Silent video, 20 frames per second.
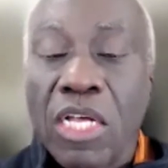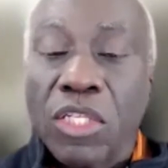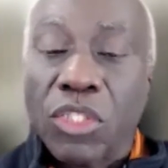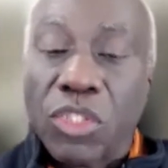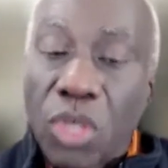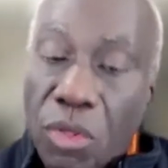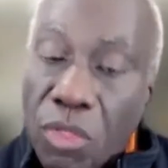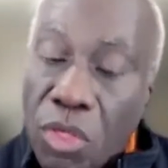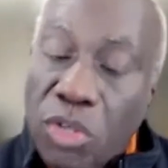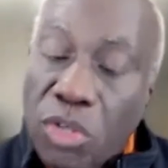
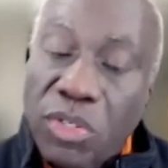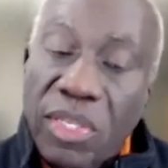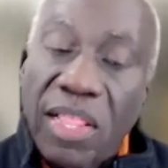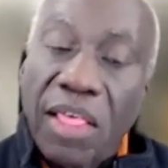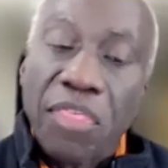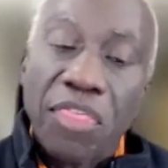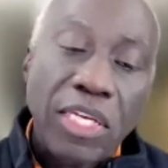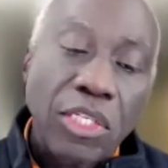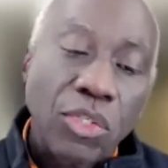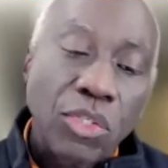So those are the
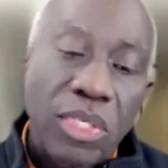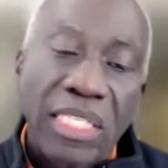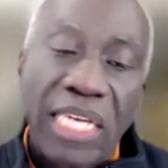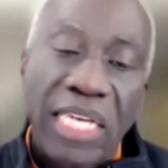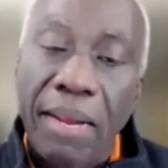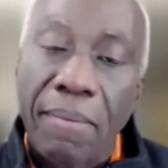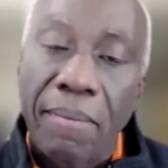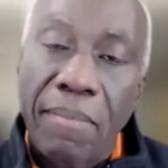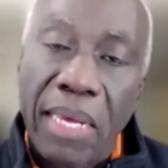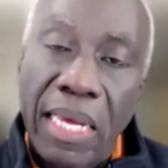things which
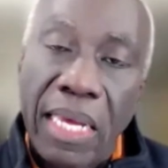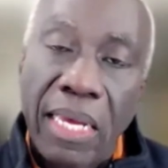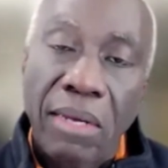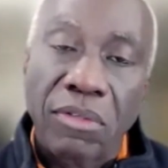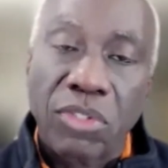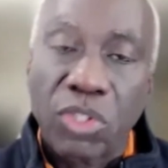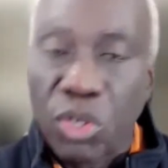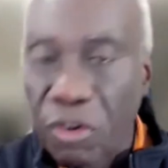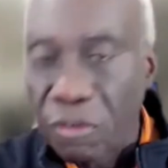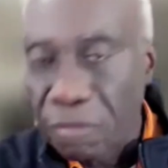hit me
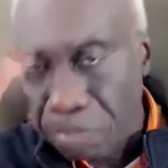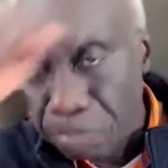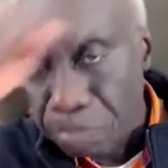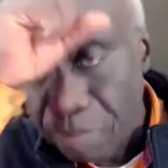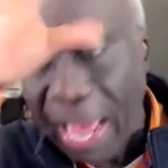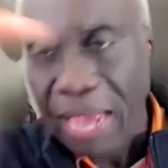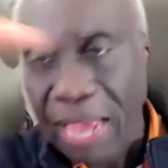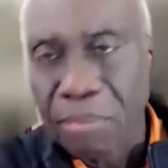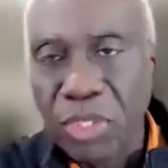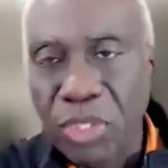sort of
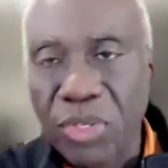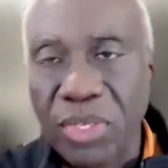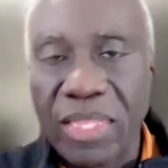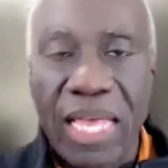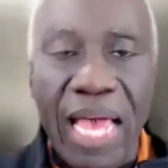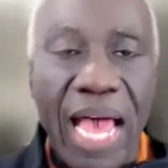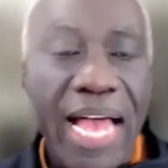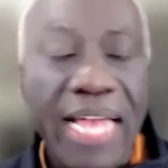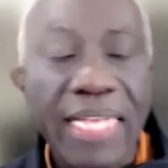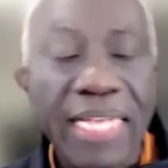bang between
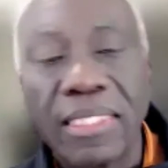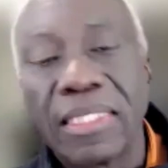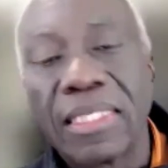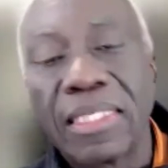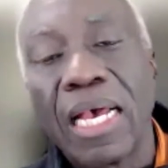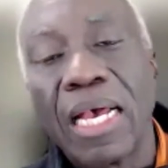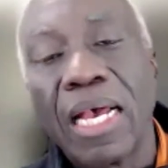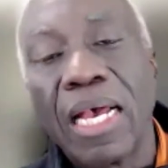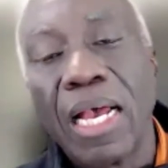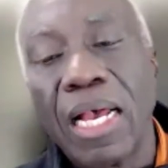the eyes
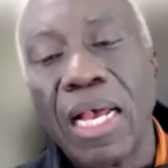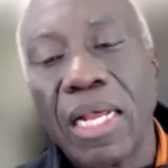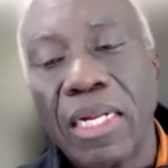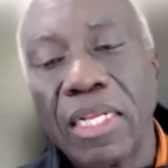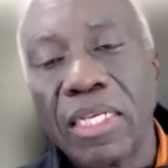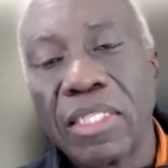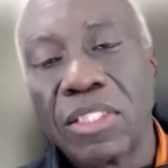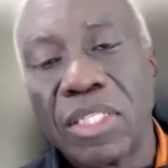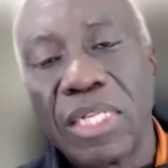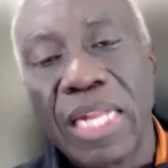
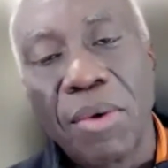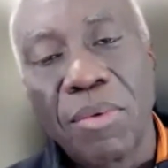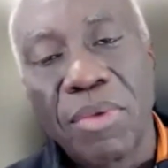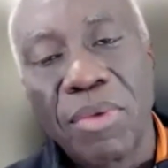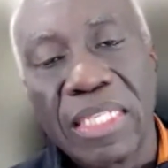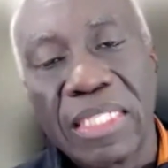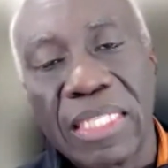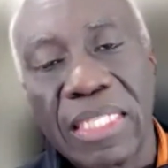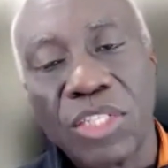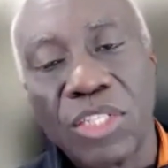earlier today with
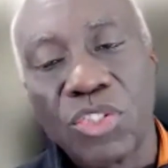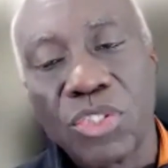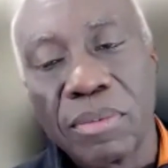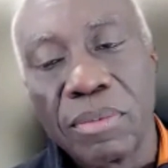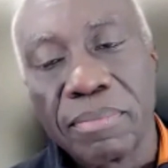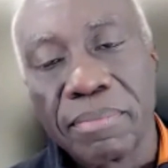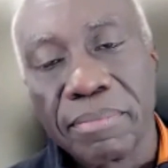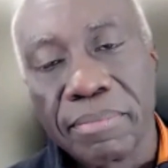the session.